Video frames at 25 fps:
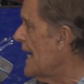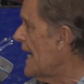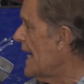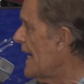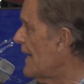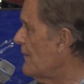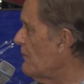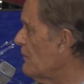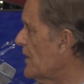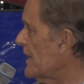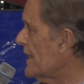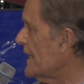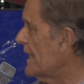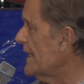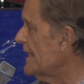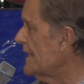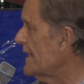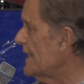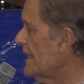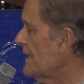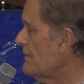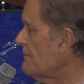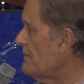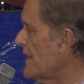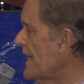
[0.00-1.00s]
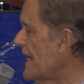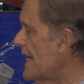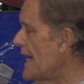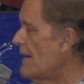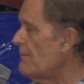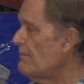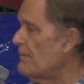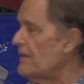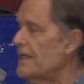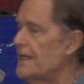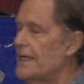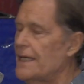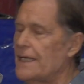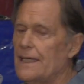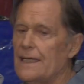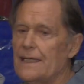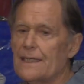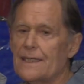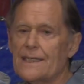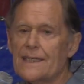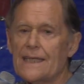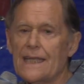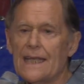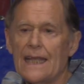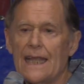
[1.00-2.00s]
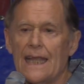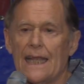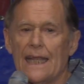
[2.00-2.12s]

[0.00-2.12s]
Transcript: And what ended up happening is,